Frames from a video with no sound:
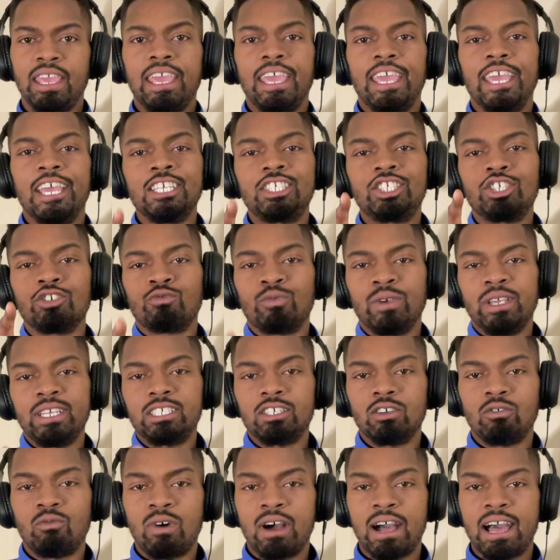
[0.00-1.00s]
It's a
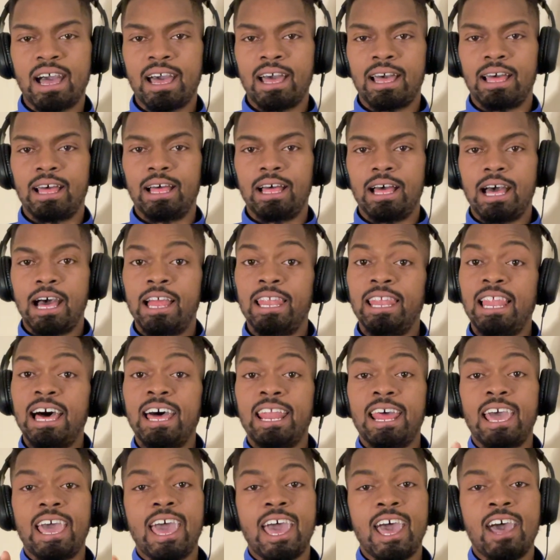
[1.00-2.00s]
reason why a lot
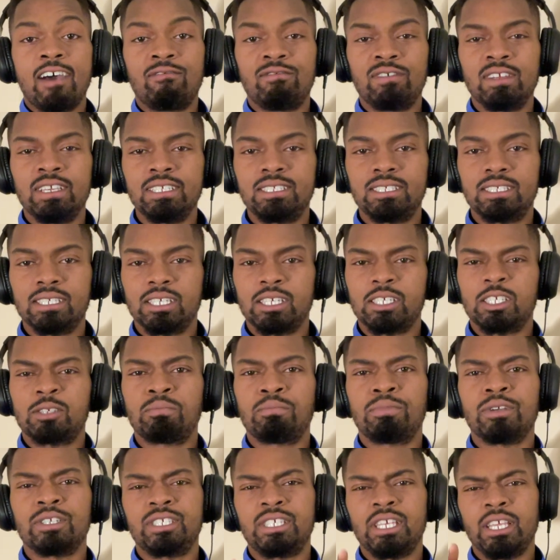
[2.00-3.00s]
of athletes,
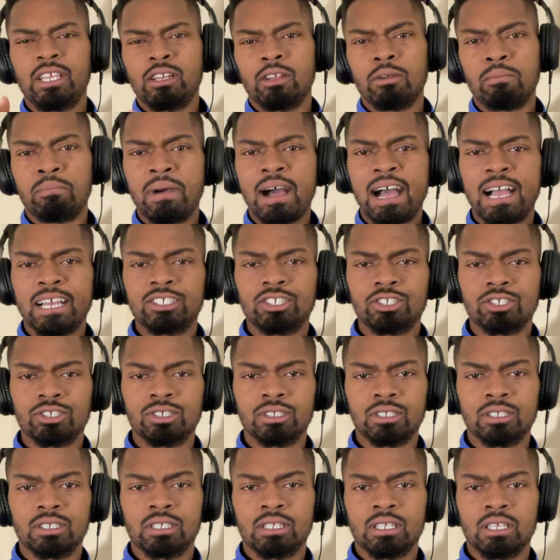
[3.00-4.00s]
particular boxers,